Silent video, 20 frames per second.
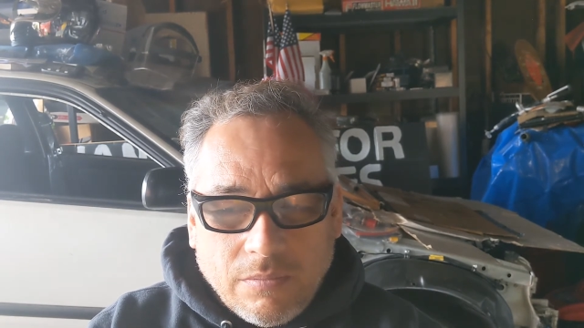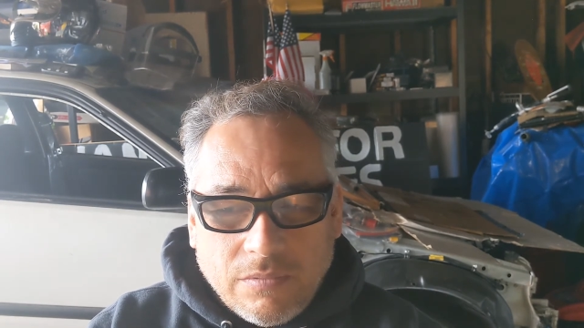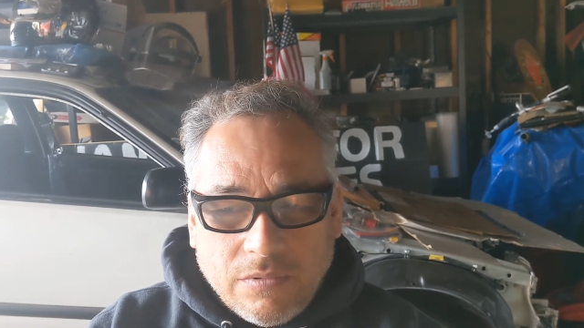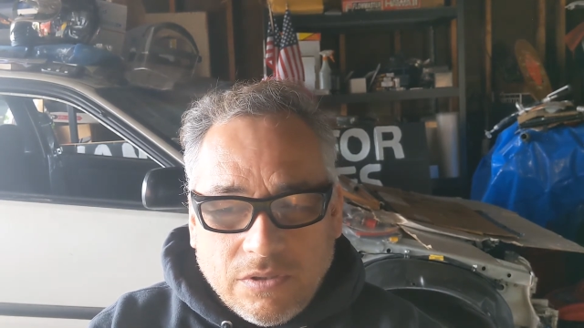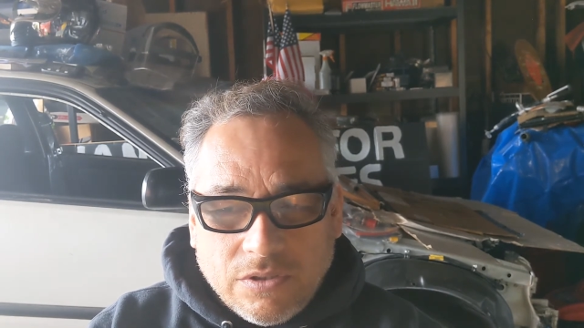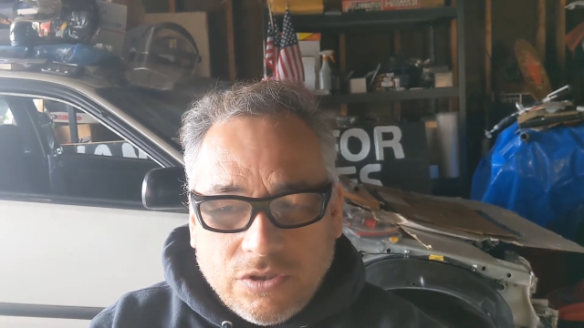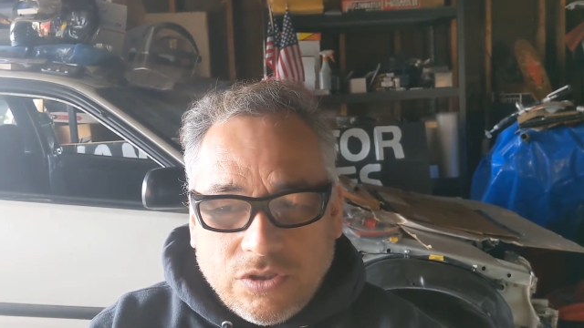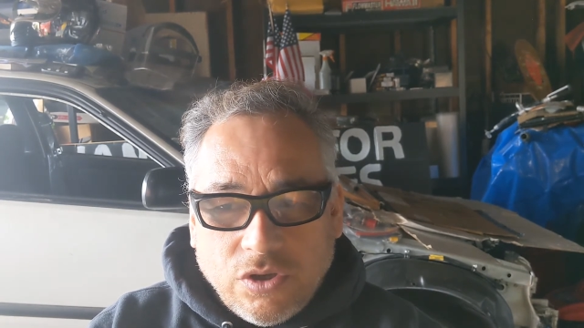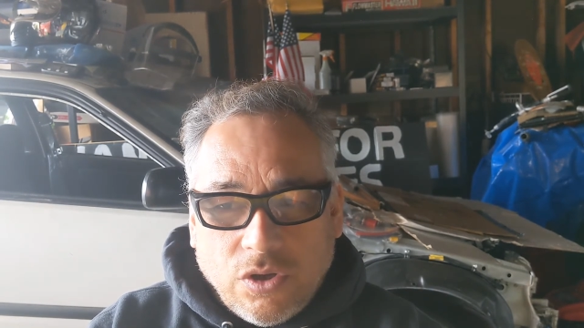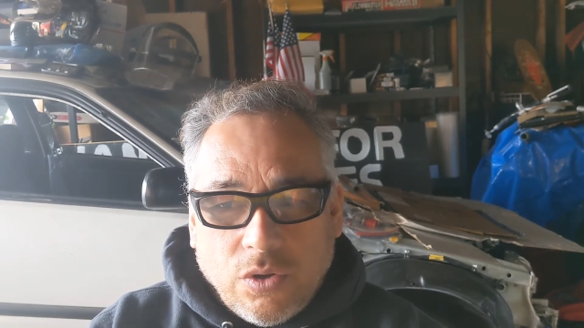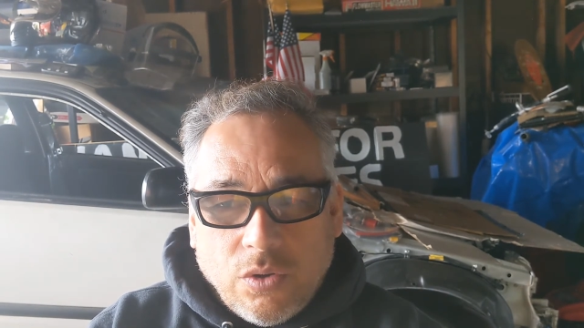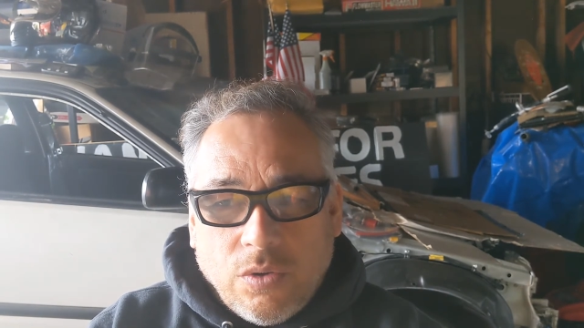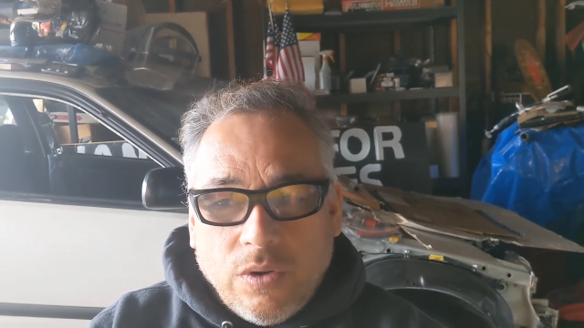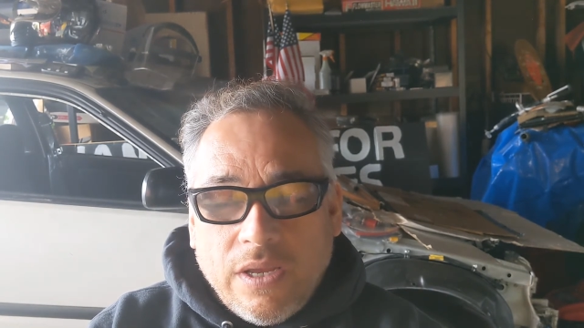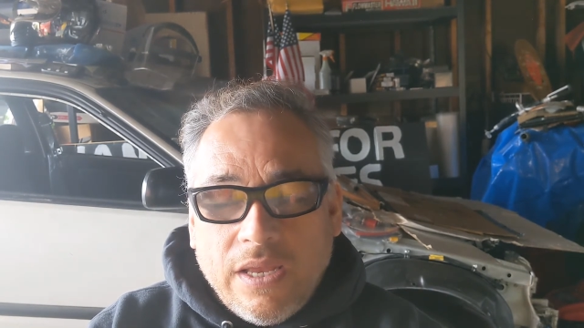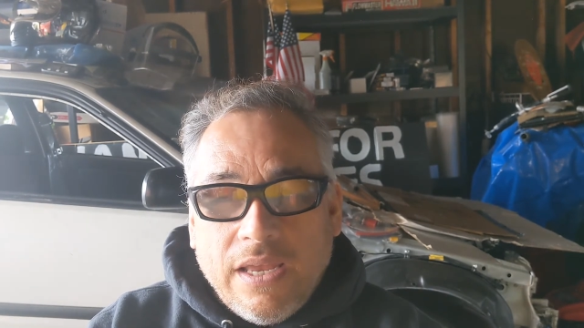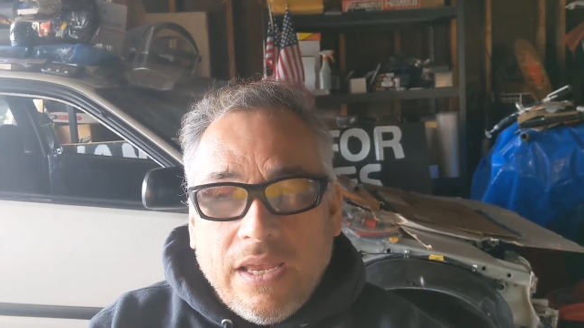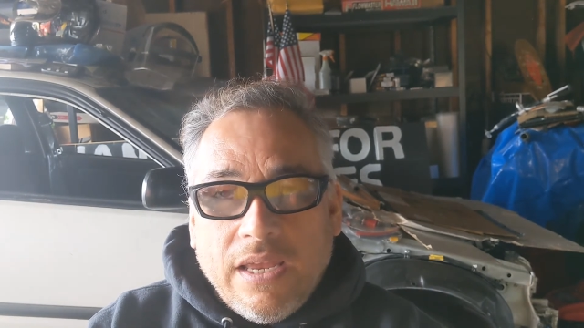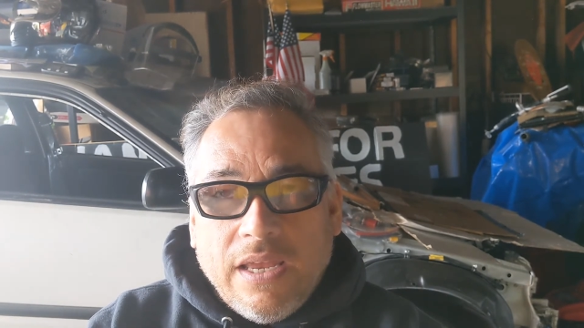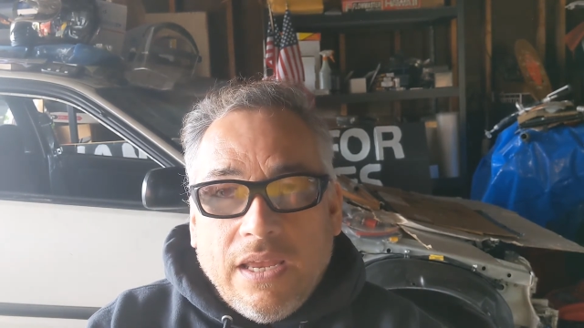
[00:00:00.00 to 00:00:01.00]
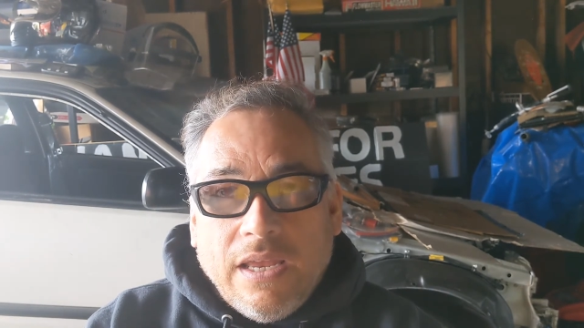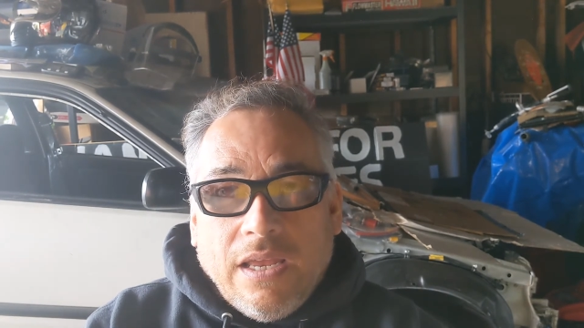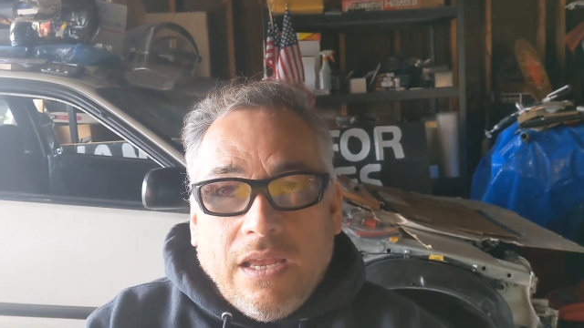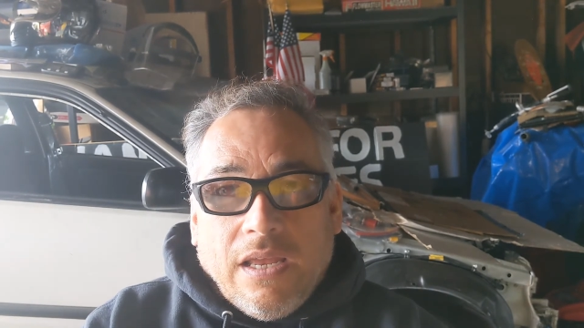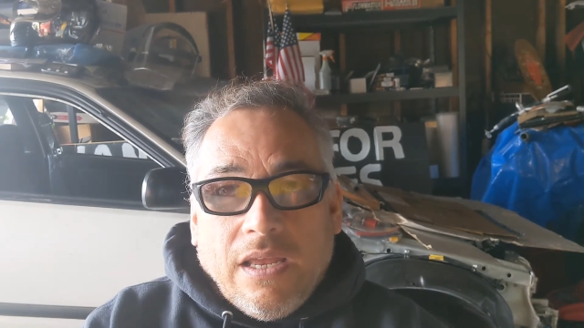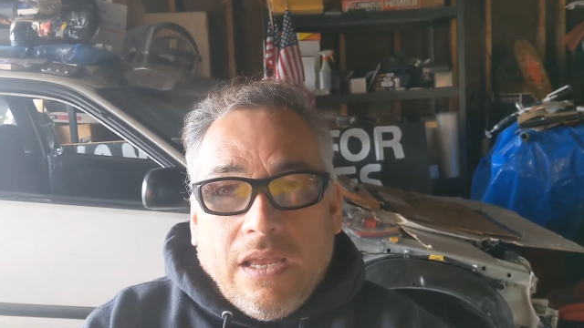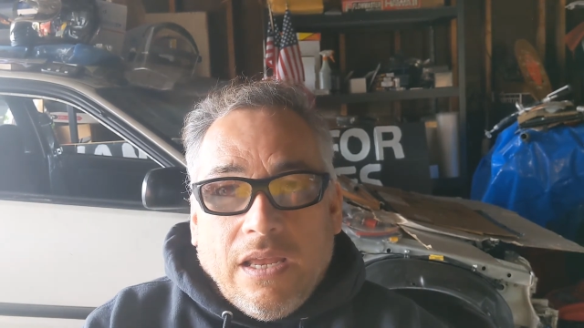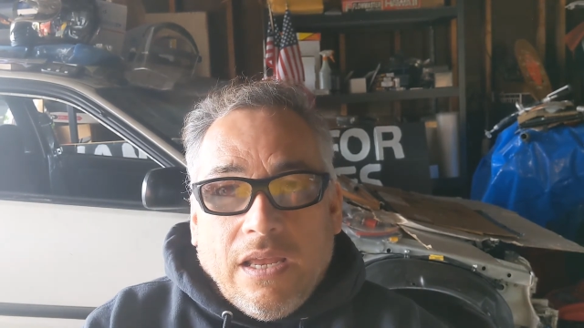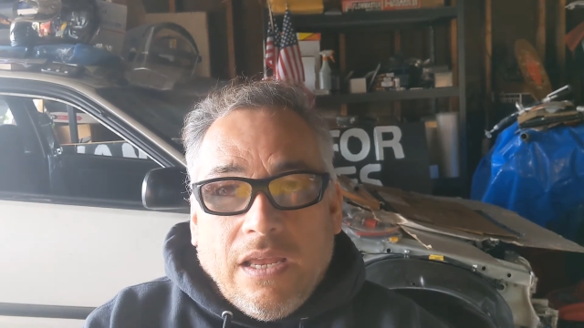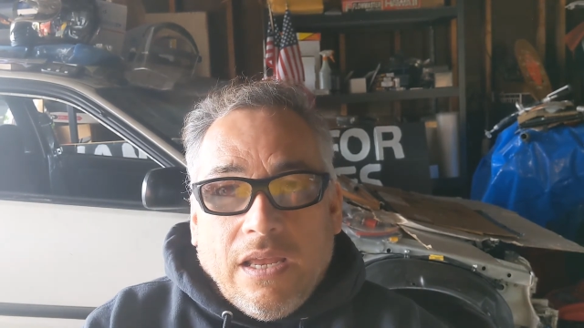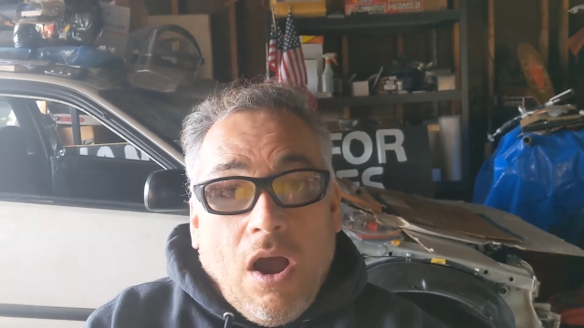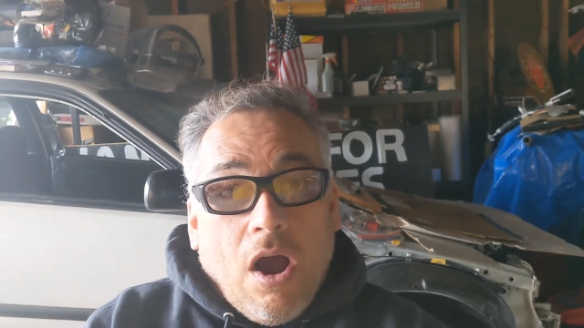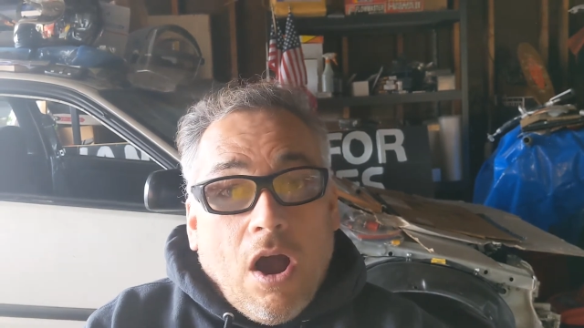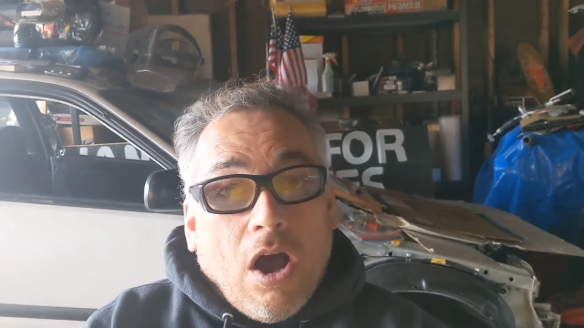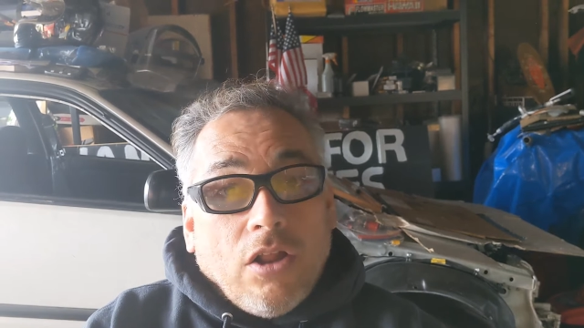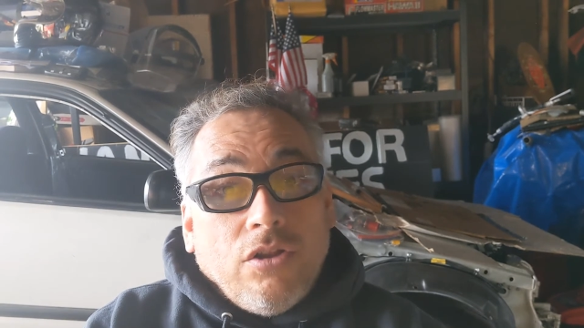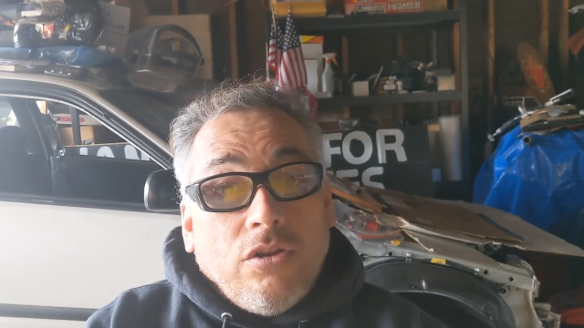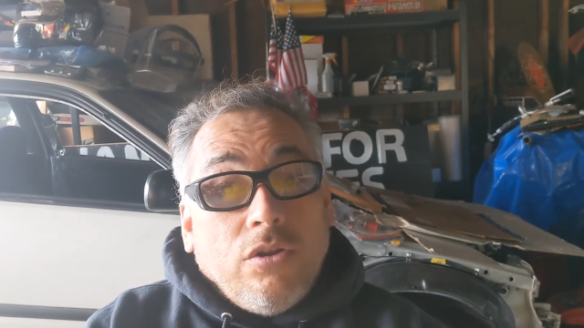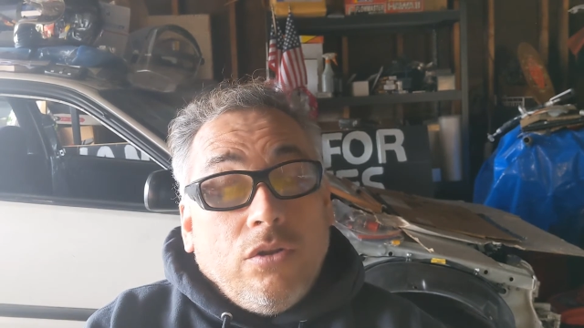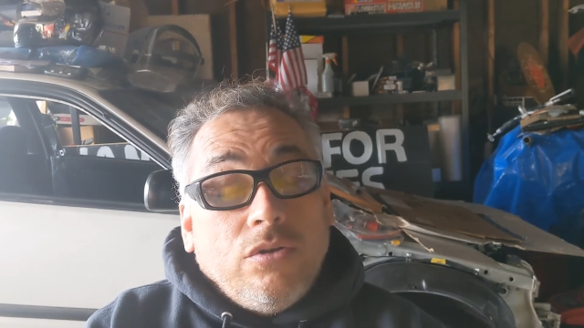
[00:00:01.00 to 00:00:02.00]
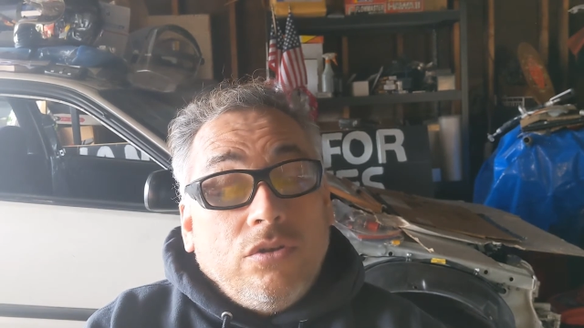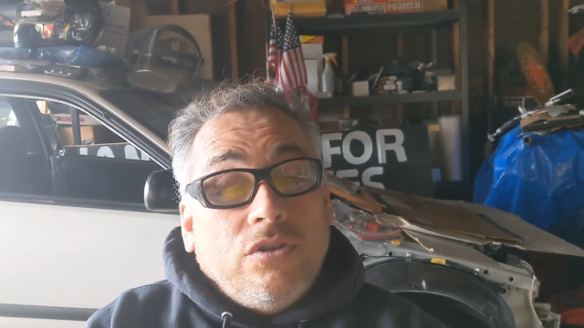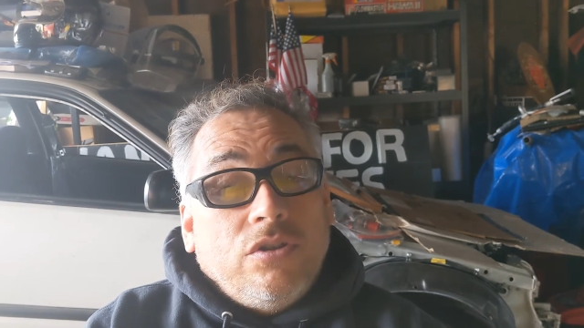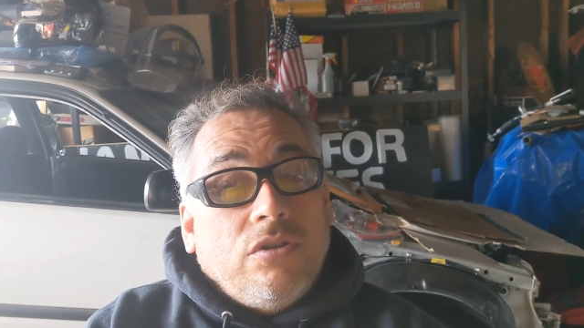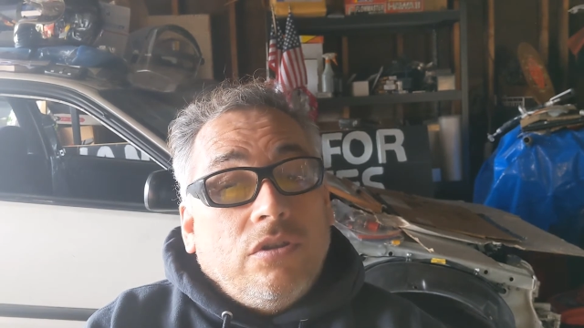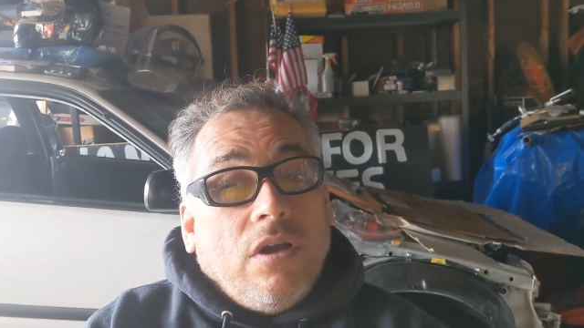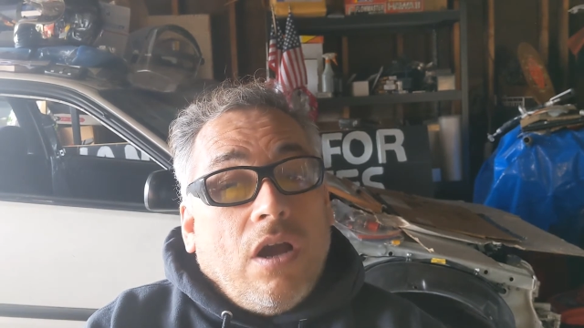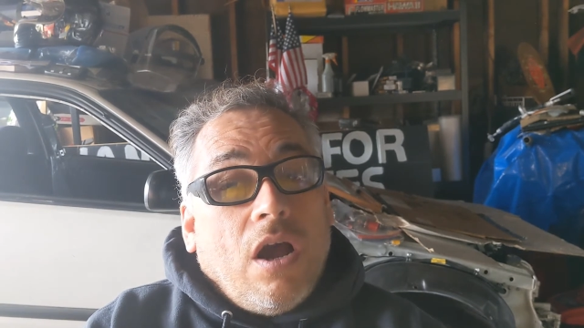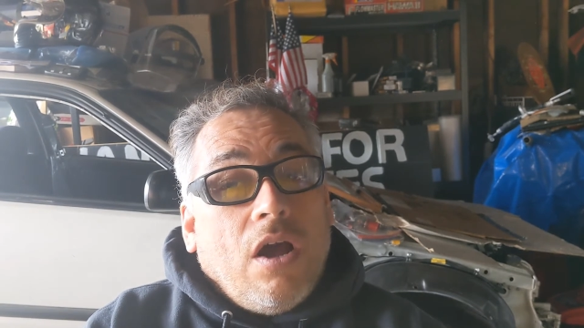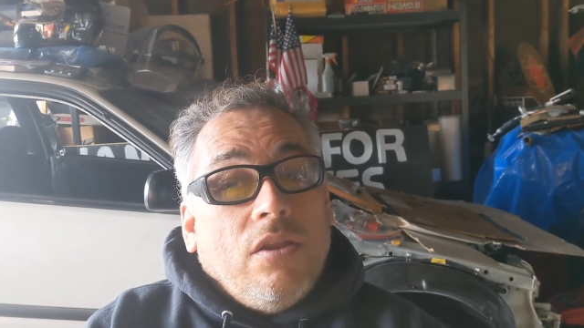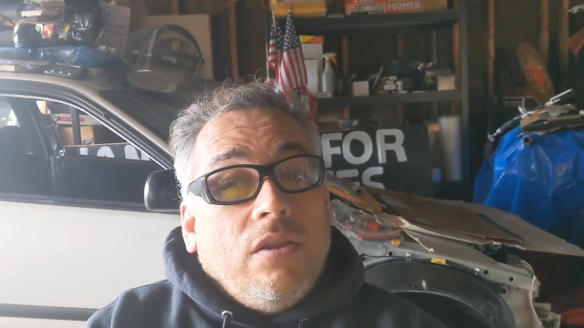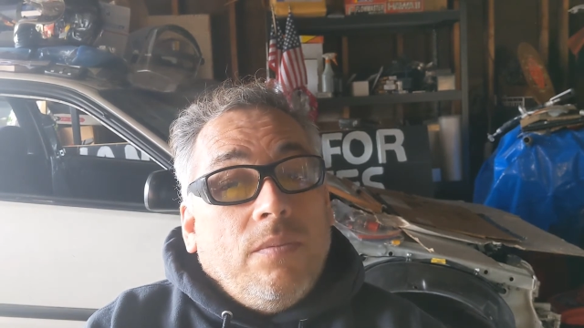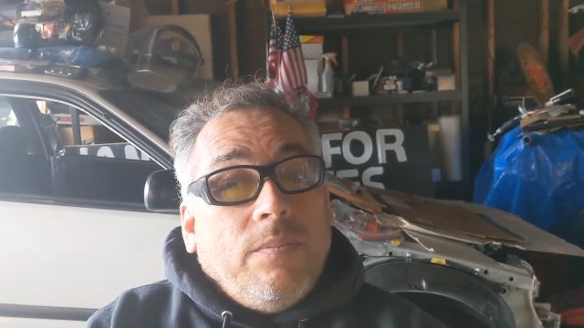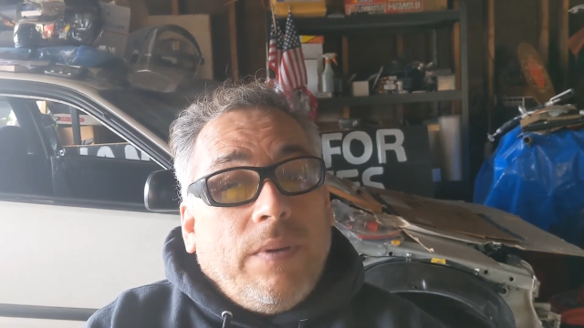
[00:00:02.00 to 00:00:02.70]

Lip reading: So all the